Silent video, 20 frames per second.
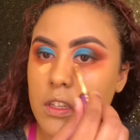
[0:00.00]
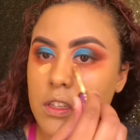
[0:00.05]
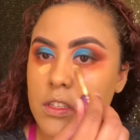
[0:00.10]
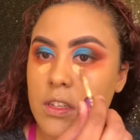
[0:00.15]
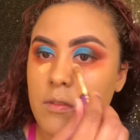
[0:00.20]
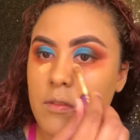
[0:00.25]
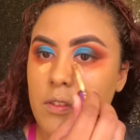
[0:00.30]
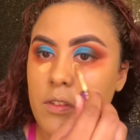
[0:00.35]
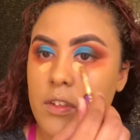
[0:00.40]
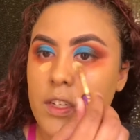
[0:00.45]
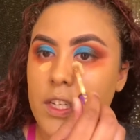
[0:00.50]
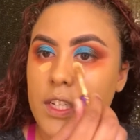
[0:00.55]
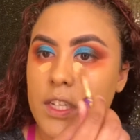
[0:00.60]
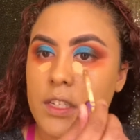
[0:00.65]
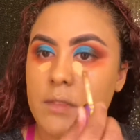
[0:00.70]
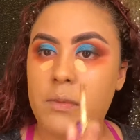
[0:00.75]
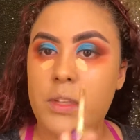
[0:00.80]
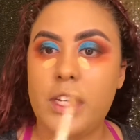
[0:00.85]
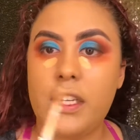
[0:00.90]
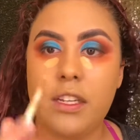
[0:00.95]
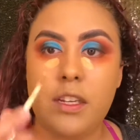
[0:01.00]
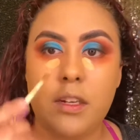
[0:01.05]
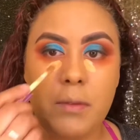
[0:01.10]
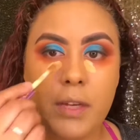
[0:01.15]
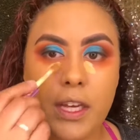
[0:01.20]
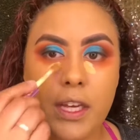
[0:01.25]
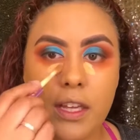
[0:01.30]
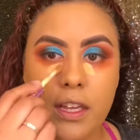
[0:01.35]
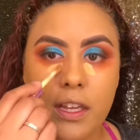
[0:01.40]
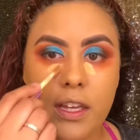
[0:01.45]
So I'm only going to put a little
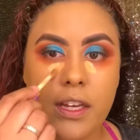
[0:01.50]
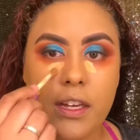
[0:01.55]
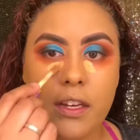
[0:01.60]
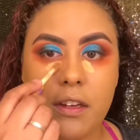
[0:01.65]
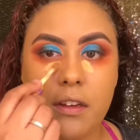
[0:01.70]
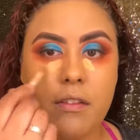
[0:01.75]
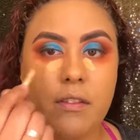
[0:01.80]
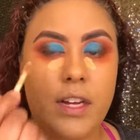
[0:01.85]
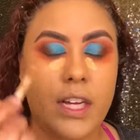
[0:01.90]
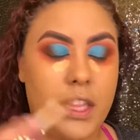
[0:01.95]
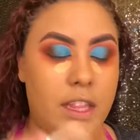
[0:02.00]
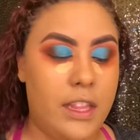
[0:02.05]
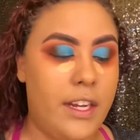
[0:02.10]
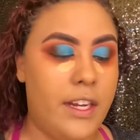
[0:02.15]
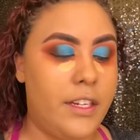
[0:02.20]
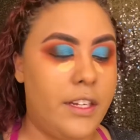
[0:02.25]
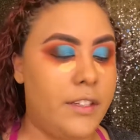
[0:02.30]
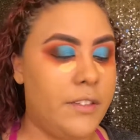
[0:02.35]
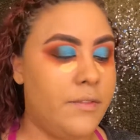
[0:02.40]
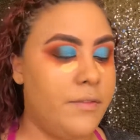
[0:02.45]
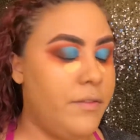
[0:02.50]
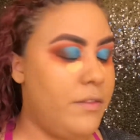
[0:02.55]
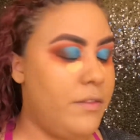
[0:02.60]
bit like right there.